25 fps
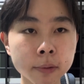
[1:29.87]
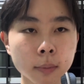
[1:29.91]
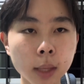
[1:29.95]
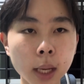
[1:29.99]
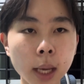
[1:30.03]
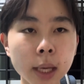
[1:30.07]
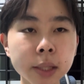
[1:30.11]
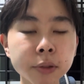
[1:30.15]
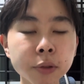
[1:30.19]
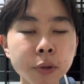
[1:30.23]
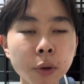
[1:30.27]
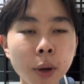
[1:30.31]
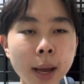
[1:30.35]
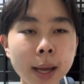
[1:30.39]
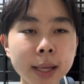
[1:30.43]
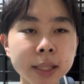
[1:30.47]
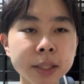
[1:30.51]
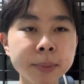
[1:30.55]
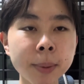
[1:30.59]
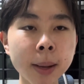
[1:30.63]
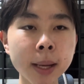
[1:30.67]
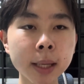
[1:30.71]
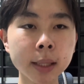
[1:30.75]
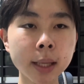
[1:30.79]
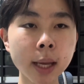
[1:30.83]
And so I
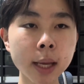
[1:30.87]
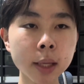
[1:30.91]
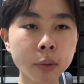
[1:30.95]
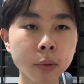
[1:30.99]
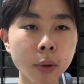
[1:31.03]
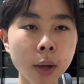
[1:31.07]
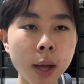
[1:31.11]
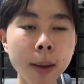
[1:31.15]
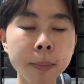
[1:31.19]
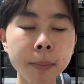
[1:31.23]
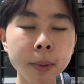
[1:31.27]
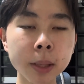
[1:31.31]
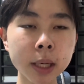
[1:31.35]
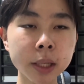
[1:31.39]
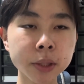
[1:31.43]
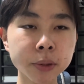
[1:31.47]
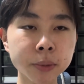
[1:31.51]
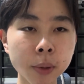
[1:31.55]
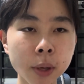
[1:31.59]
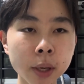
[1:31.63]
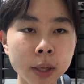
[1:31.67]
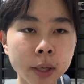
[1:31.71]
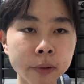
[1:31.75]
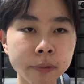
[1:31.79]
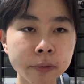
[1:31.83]
expect that to happen as
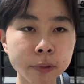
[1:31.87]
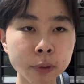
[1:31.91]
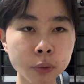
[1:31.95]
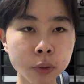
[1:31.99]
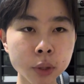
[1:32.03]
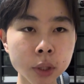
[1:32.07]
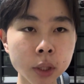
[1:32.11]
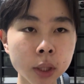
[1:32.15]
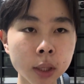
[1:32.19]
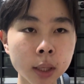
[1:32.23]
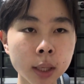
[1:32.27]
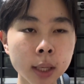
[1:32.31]
well in the future